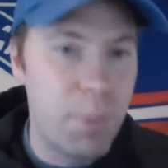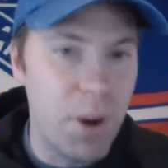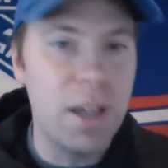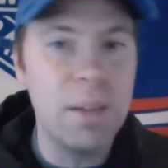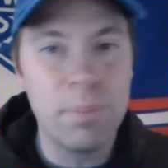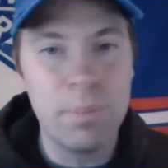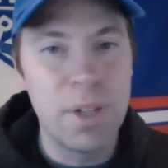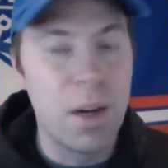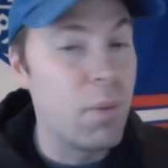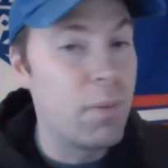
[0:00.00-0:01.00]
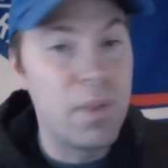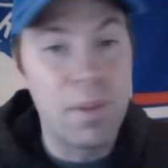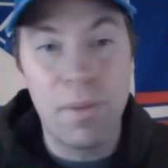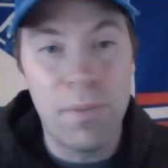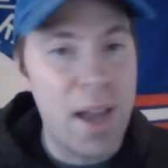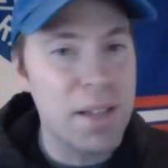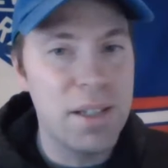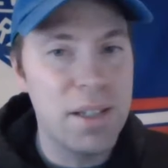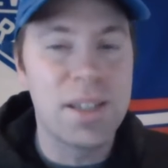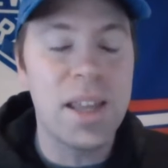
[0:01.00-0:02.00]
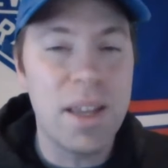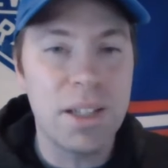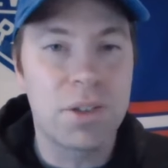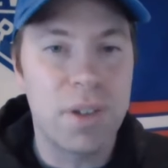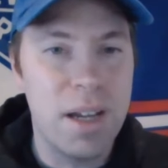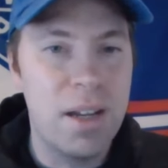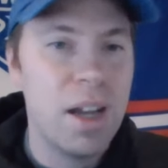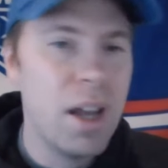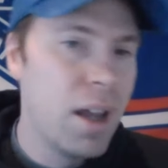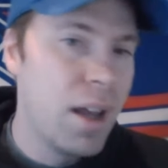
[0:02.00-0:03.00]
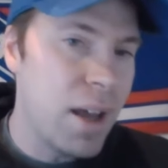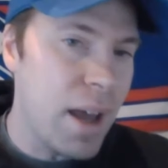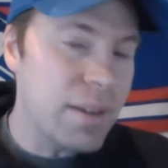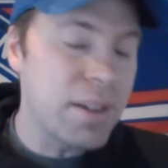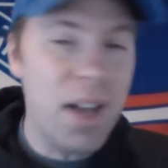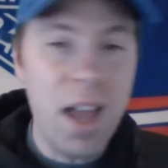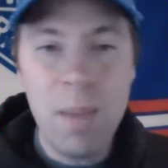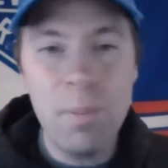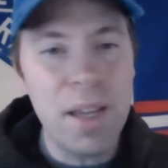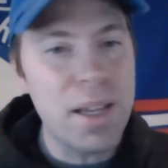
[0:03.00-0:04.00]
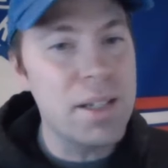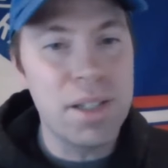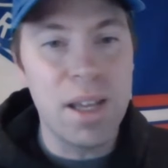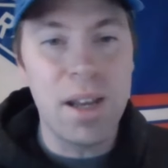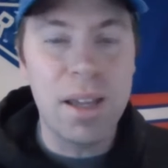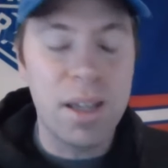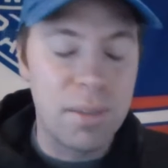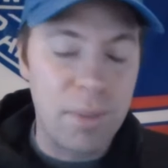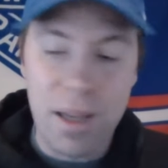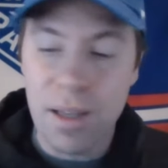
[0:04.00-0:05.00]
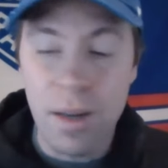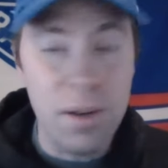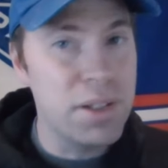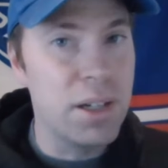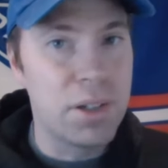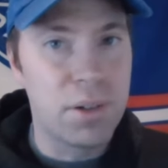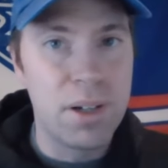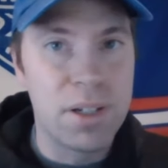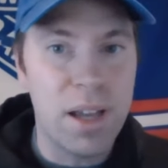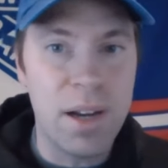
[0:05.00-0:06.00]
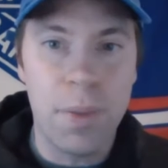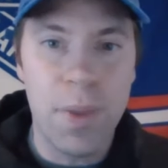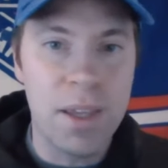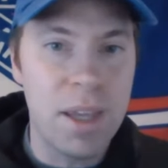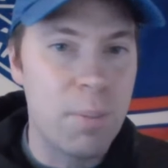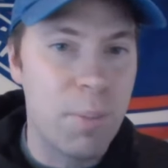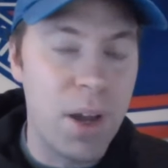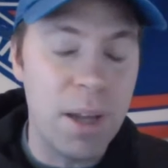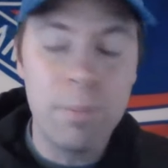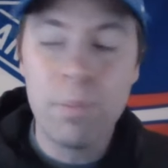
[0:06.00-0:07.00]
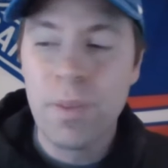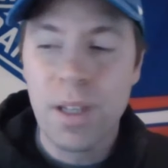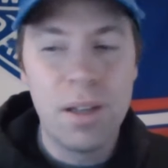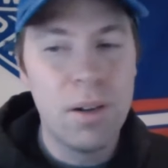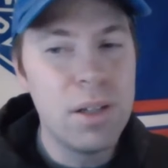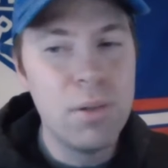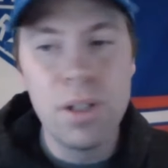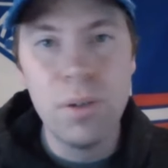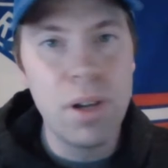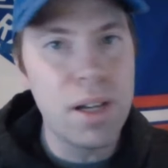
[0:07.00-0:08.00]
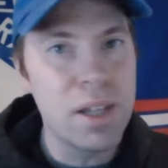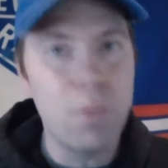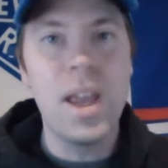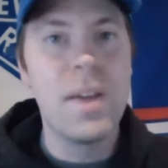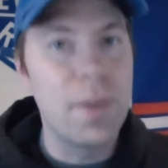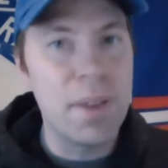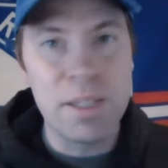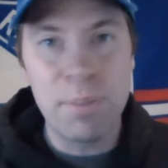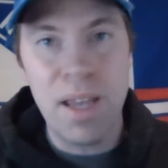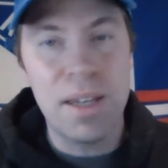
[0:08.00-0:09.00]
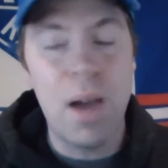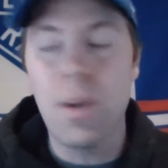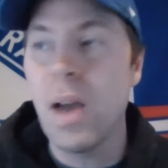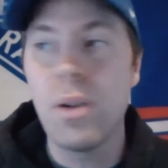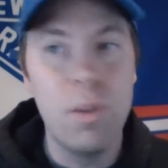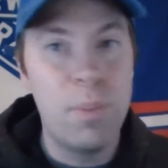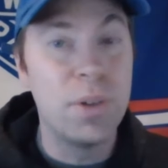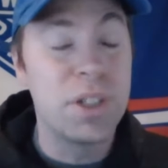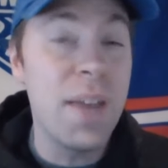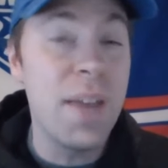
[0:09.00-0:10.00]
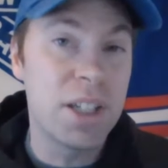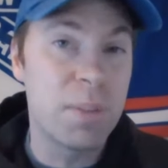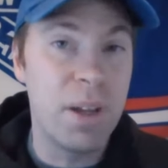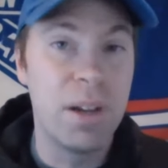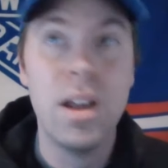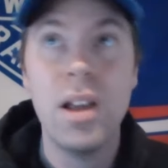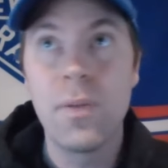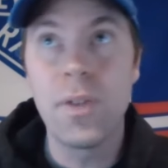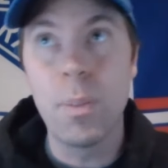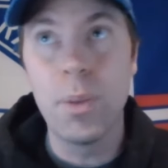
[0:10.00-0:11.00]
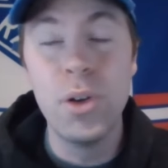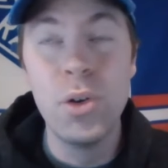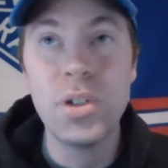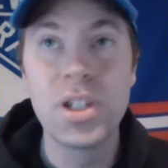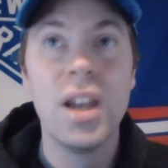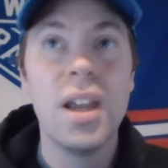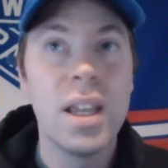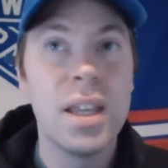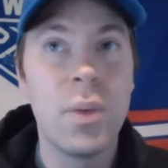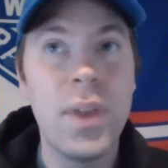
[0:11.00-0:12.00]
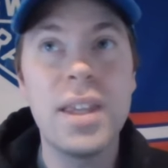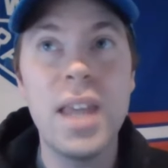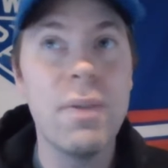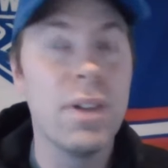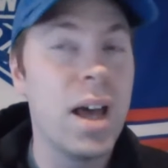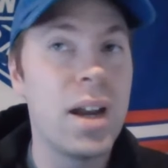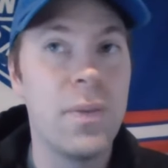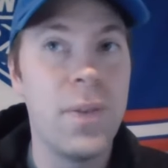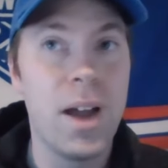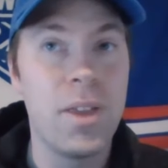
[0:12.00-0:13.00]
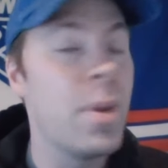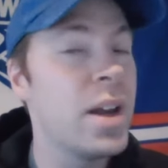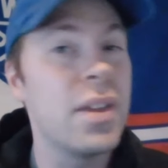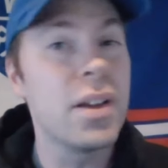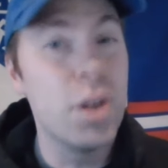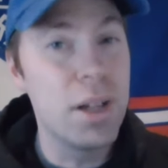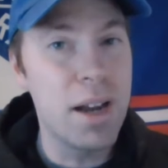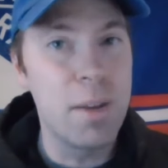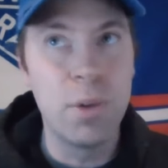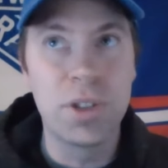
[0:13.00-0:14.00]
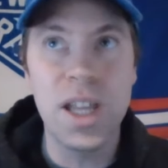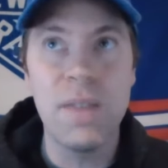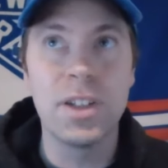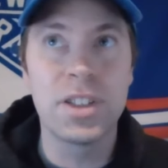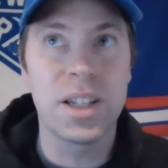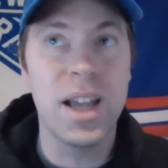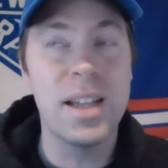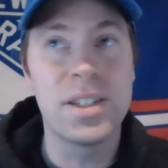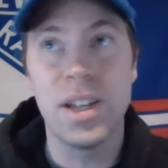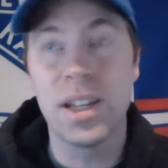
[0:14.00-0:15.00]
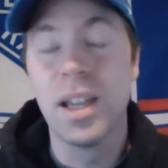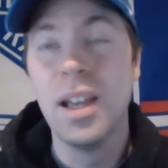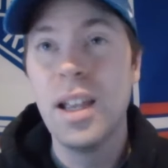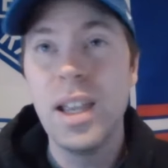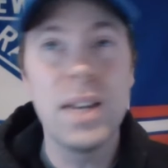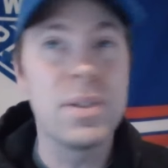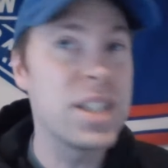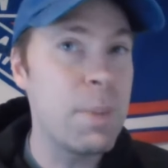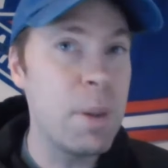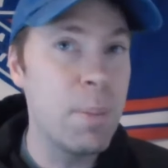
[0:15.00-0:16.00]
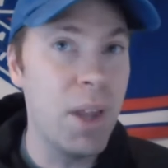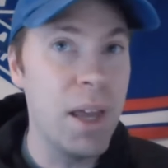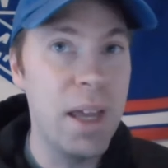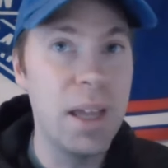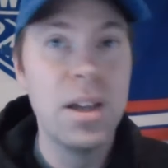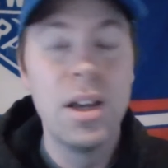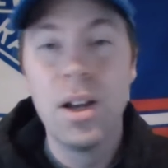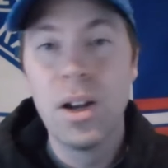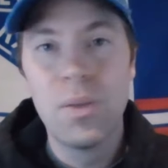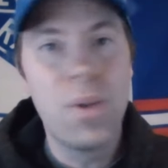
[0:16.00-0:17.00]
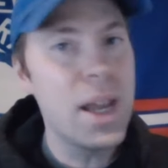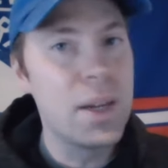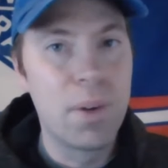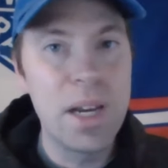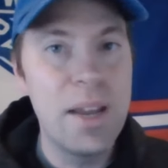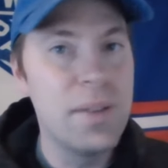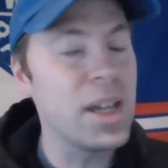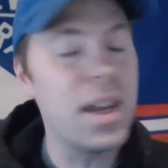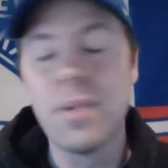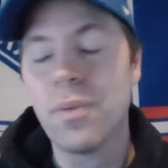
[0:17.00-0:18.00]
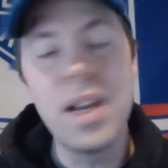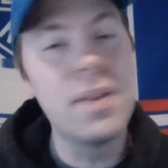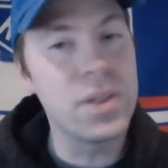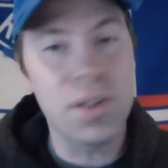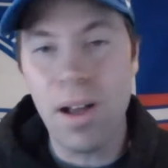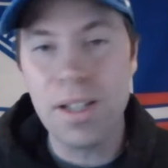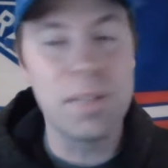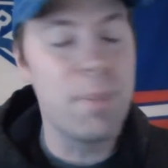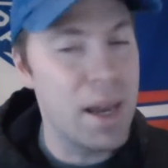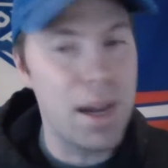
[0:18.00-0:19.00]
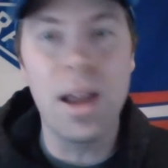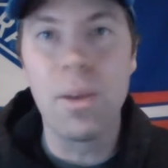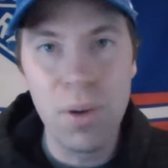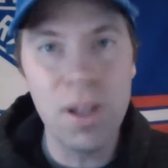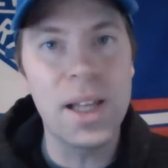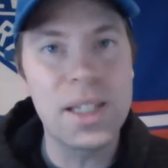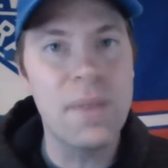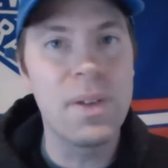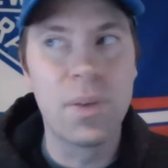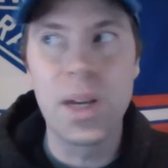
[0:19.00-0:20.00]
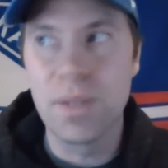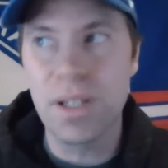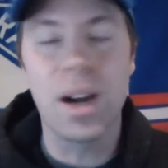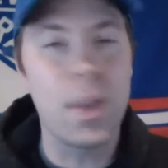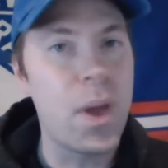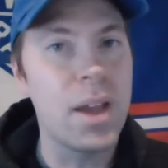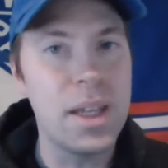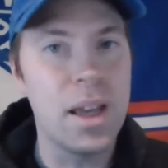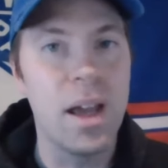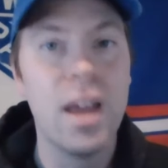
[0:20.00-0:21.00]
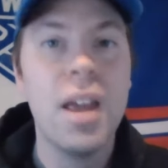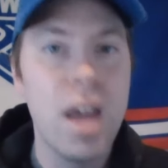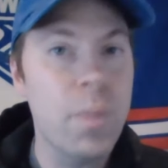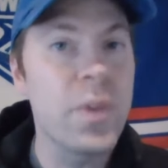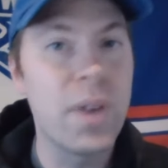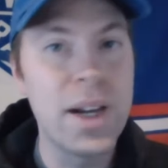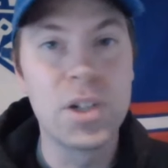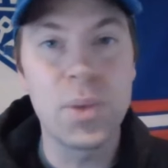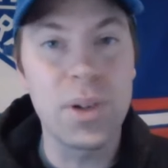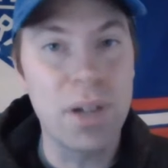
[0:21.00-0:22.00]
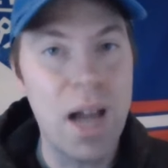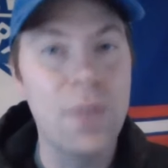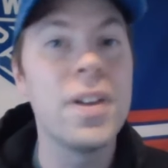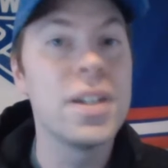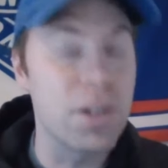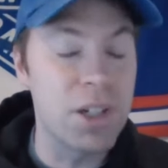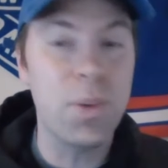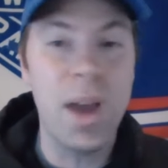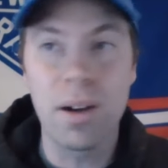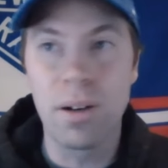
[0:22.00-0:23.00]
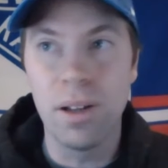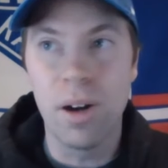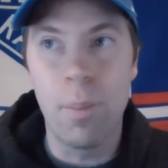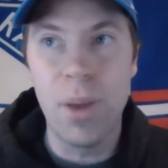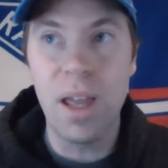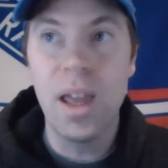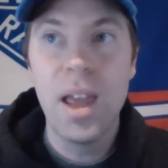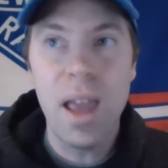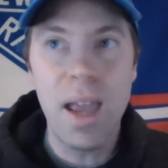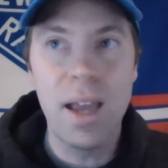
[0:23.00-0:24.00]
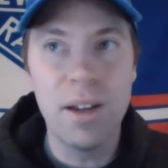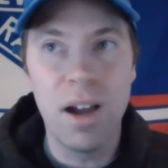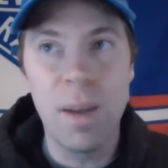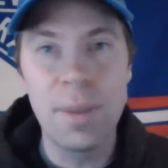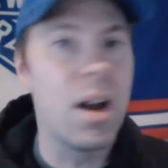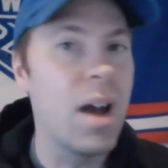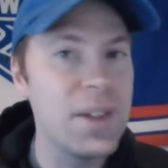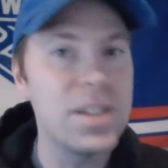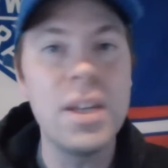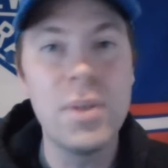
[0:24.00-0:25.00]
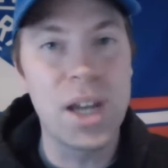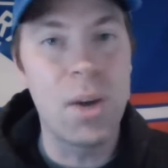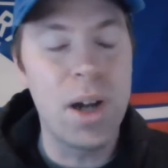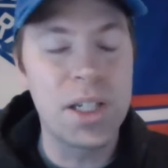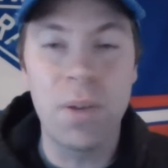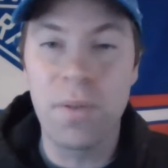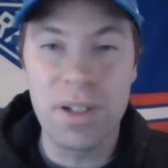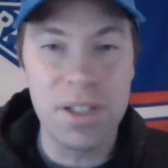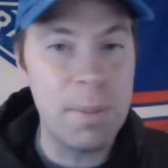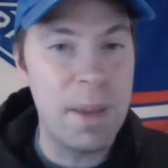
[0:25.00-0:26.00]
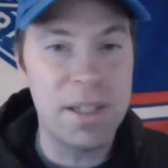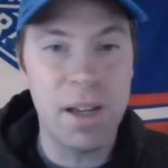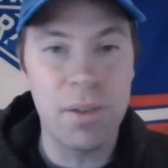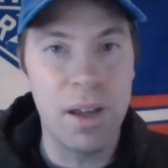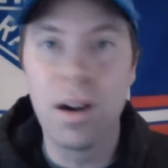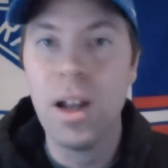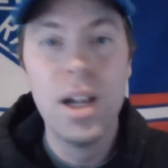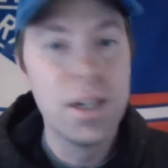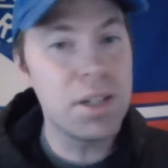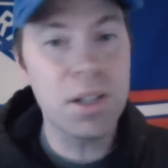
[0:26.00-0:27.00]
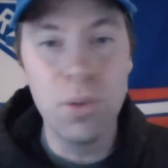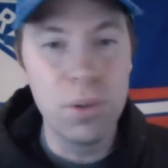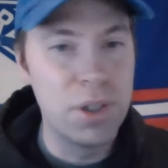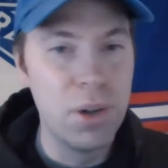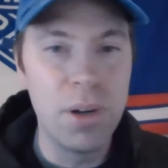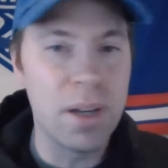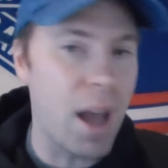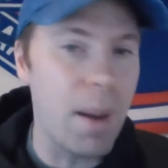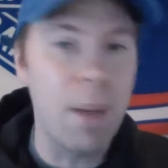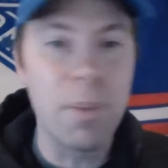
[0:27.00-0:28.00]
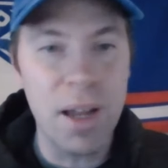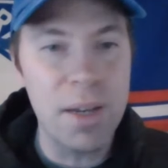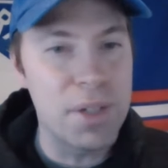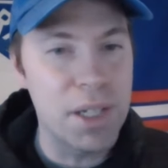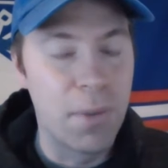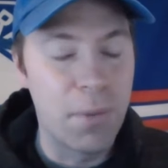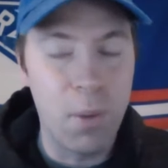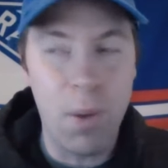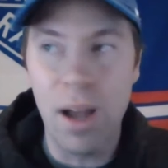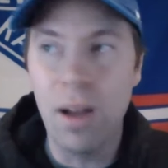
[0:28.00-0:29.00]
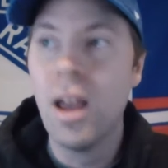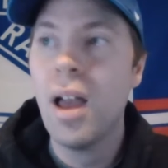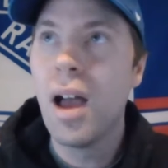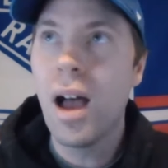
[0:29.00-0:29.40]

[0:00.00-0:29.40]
But, you know, the fact is that trade at the time, like I said, I can understand Drury's line of thinking, but, you know, you look at the way everything has panned out and how good Buchnevich has been for the Blues. you know, they gave a lot of the money that could have gone to Buchnevich to guys like, you know, Sammy Blay, Ryan Reeves, and Reeves was awesome, man. I really liked having Reeves here. I thought he helped the Rangers with their confidence, their swagger a little bit. And, you know, obviously he was going to watch out for his teammates out there. Just a cool dude, and I'm glad he was here for a while.